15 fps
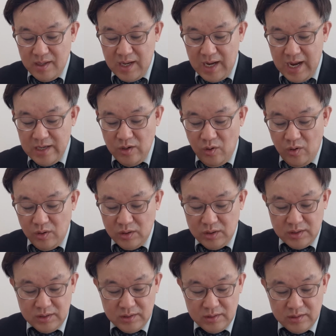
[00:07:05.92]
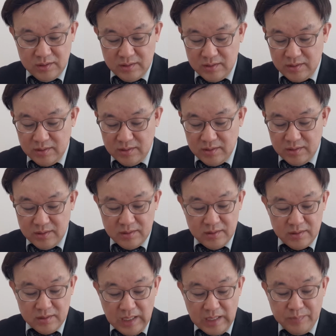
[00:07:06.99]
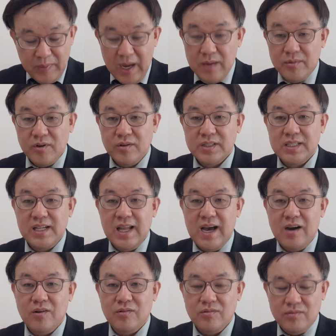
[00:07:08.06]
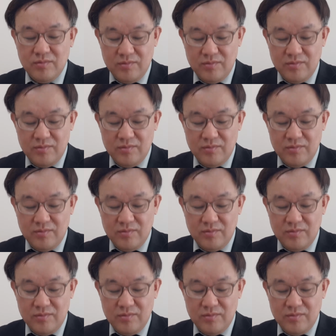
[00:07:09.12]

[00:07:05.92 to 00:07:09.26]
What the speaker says: I hold that Bible until now.